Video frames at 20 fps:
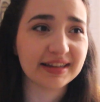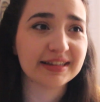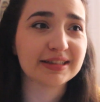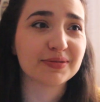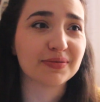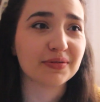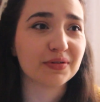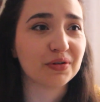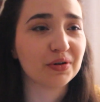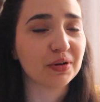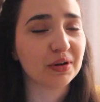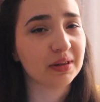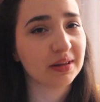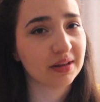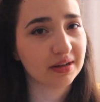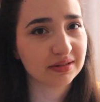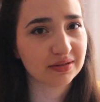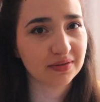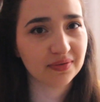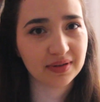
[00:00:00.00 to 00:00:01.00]
It's for a
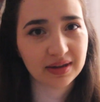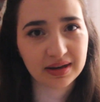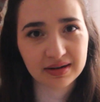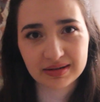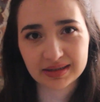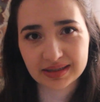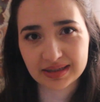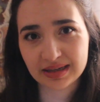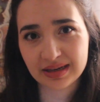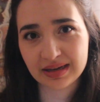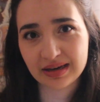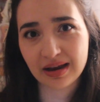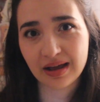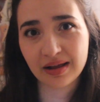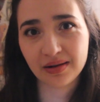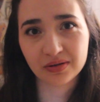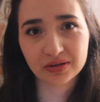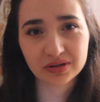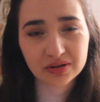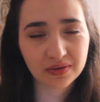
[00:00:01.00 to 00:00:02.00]
lot of years, and
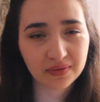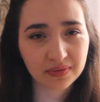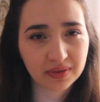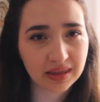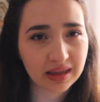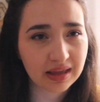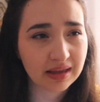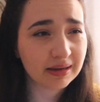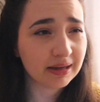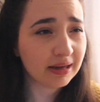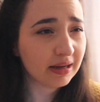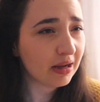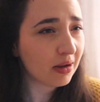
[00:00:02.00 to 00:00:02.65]
a lot of the